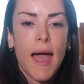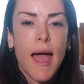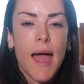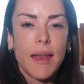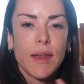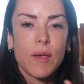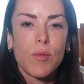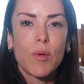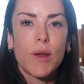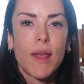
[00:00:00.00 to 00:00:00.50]

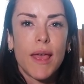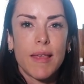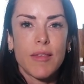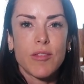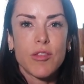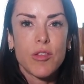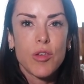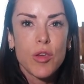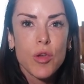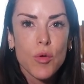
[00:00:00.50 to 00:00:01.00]
anyone
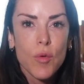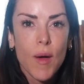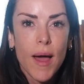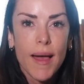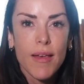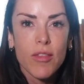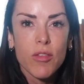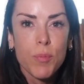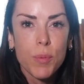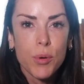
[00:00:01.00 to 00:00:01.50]
else who
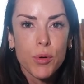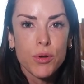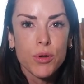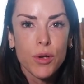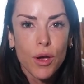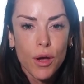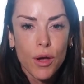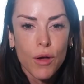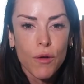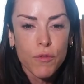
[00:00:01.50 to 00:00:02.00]
has
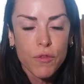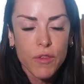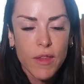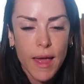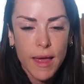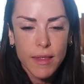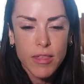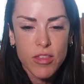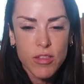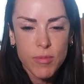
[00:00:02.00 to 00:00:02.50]
put off
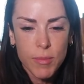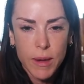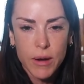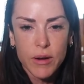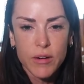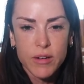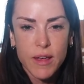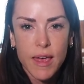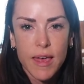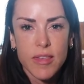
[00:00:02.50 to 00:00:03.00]
that
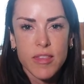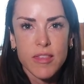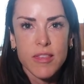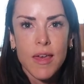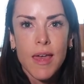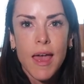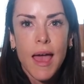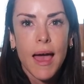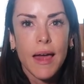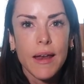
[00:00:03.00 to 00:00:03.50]
smear
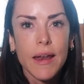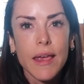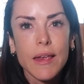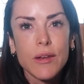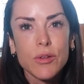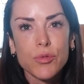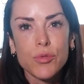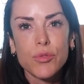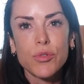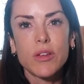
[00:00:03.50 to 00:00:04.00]
test and
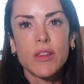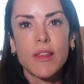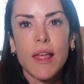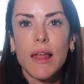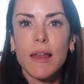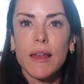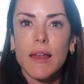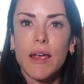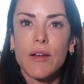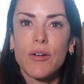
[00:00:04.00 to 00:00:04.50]
ignored
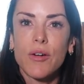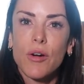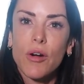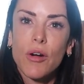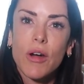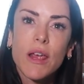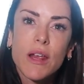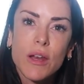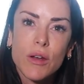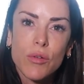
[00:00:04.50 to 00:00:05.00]
that letter
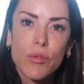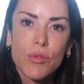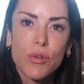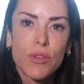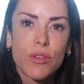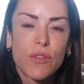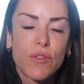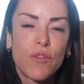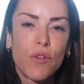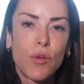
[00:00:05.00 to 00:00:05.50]
or
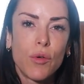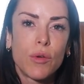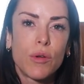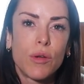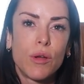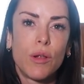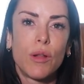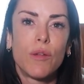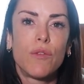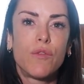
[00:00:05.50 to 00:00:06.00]
ignored the phone
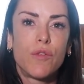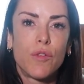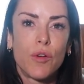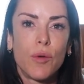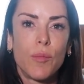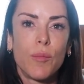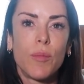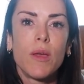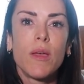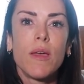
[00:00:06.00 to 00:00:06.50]
call
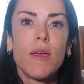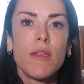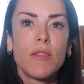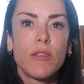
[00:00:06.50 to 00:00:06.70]
from